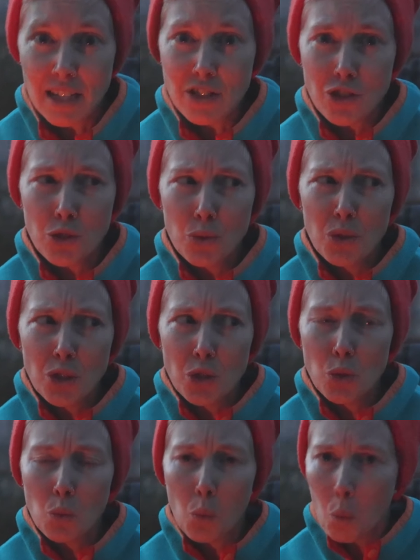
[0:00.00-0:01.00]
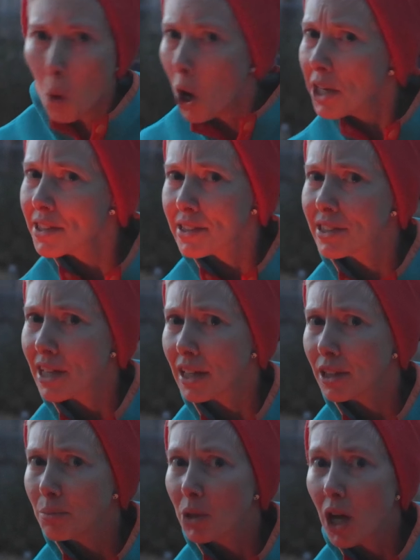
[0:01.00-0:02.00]
And do you want a
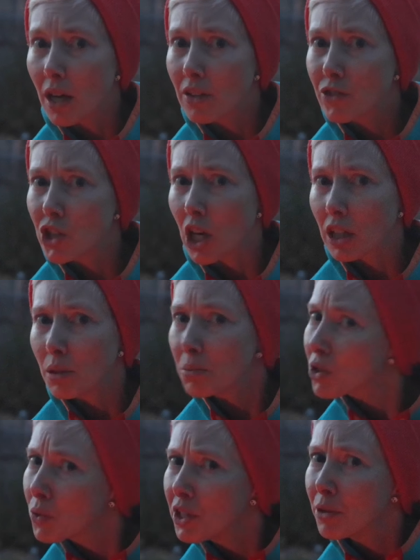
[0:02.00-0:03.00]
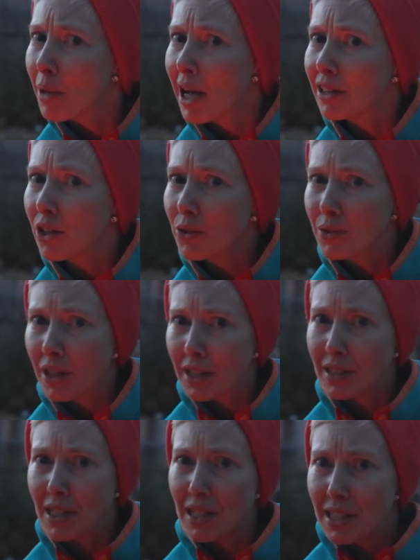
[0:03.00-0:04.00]
solid block of chocolate between your mallow
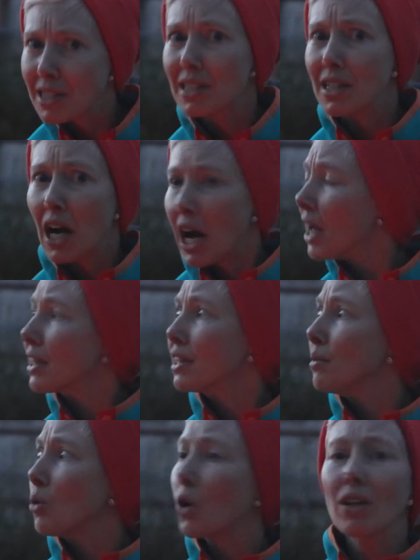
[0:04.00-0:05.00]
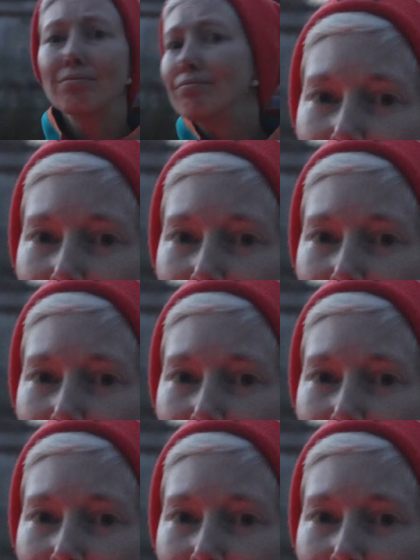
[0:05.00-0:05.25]
that isn't hot anymore?